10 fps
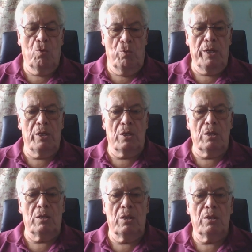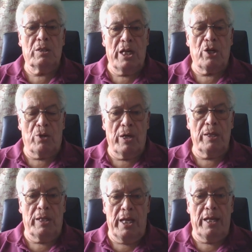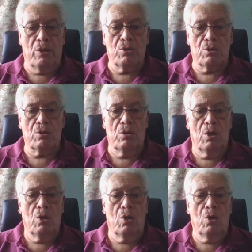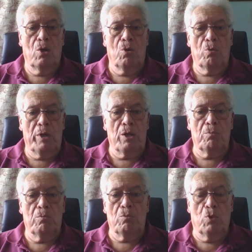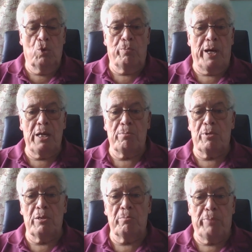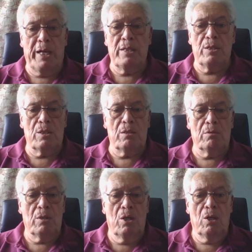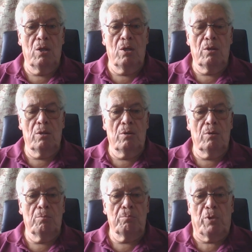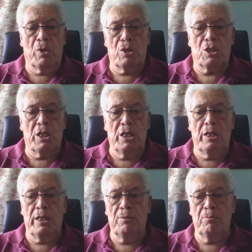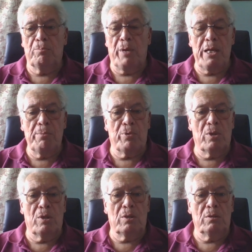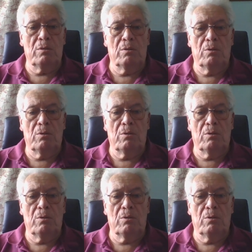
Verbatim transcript: and we can decorate the house we can wallpaper it, paint it, put the ceiling paper on,